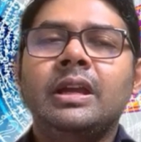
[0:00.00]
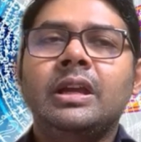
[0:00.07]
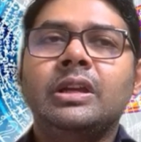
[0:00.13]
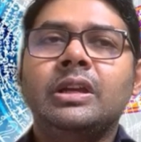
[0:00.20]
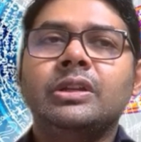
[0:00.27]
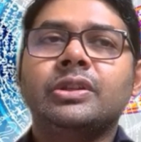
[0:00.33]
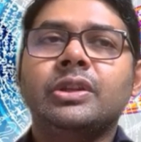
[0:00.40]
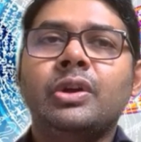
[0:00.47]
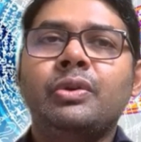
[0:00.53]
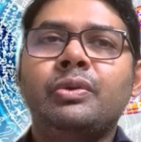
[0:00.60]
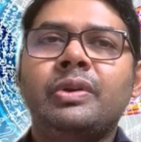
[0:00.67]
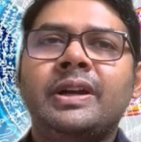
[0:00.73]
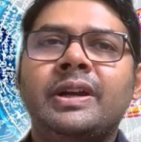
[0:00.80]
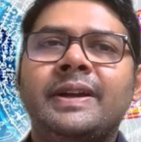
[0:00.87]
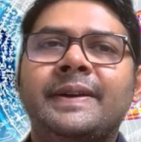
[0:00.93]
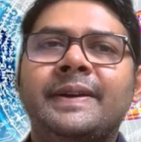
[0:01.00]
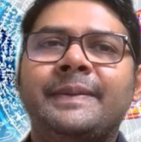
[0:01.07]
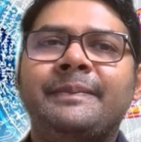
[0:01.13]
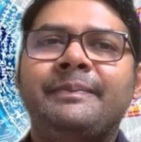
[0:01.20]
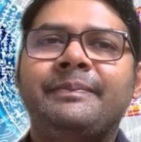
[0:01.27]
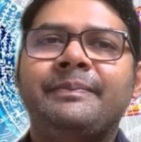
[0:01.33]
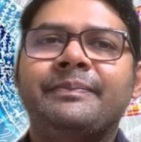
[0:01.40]
So the
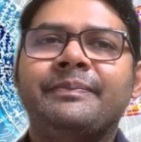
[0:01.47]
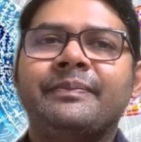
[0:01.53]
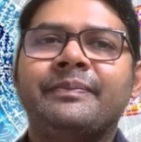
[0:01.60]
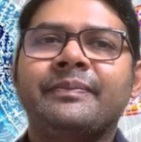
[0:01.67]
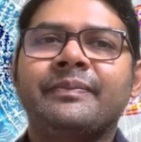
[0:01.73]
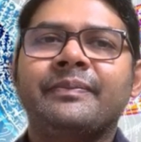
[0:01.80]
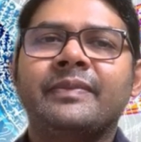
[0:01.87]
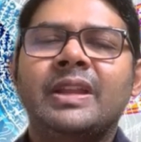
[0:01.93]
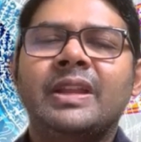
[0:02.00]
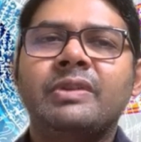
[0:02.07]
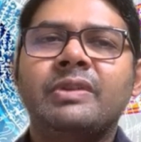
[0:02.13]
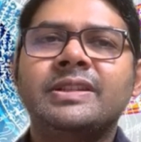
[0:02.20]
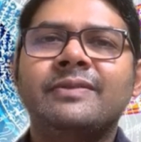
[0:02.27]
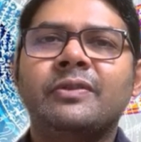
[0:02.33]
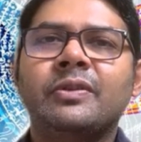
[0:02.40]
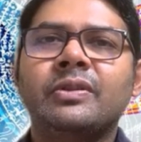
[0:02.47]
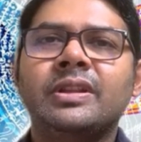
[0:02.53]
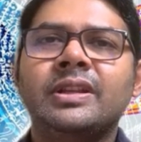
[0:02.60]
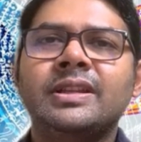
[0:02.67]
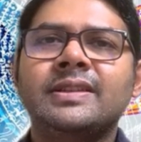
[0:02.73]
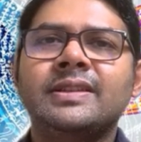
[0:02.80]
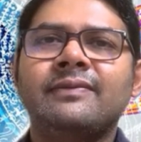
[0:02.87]
reason for
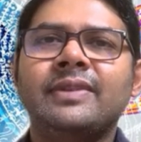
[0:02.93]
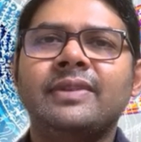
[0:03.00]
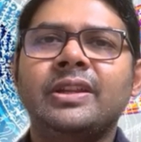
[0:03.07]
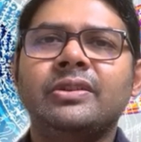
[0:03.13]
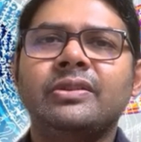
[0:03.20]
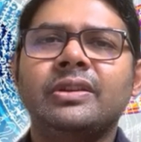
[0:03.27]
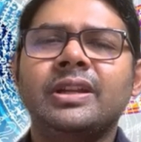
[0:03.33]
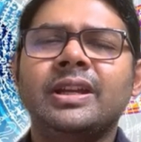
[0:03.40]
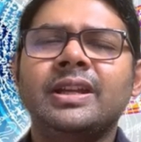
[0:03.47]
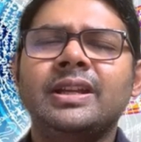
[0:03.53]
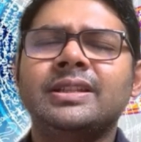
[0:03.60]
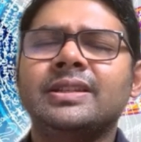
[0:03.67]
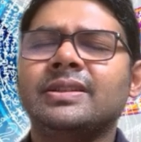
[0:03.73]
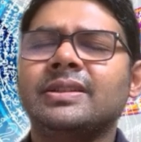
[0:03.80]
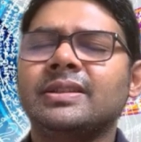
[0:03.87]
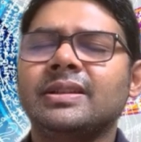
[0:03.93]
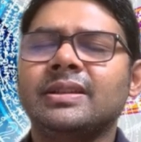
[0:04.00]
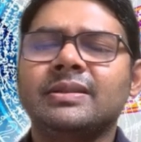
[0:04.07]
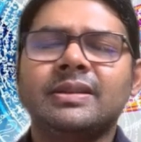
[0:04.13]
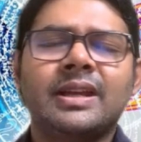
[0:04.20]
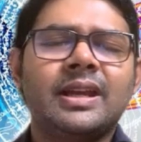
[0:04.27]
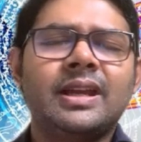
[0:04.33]
this video today, it's
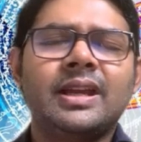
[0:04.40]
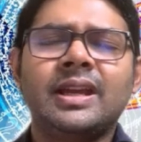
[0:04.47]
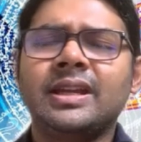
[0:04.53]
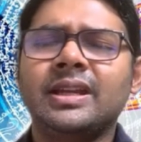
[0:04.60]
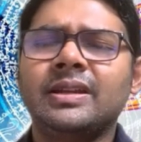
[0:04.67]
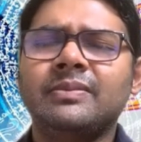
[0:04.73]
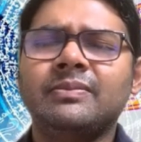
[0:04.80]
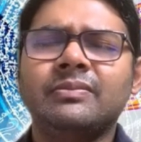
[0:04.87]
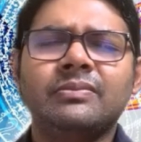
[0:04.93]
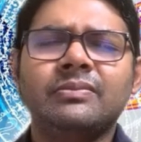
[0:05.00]
I